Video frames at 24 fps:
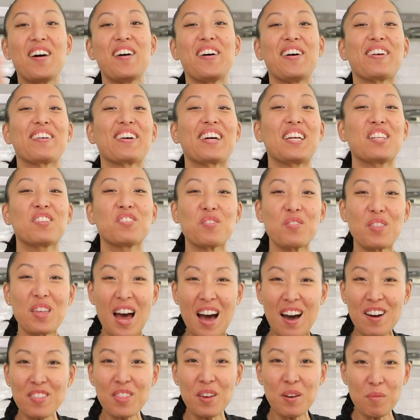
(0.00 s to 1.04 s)
All right, so
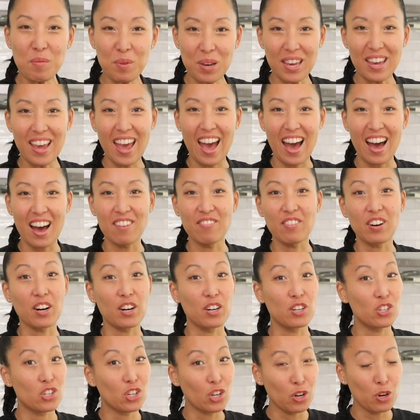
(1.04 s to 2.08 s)
now that we have our
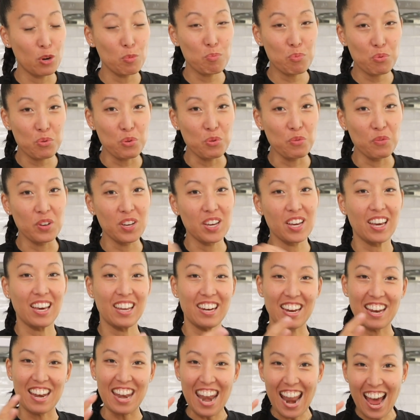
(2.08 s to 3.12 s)
dough proofing in
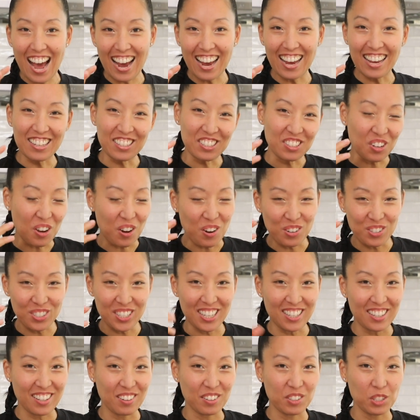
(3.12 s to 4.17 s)
a nice
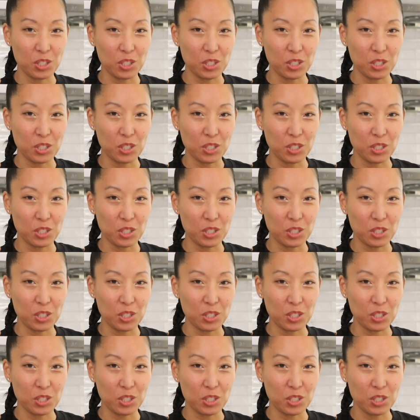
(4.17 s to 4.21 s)
cozy little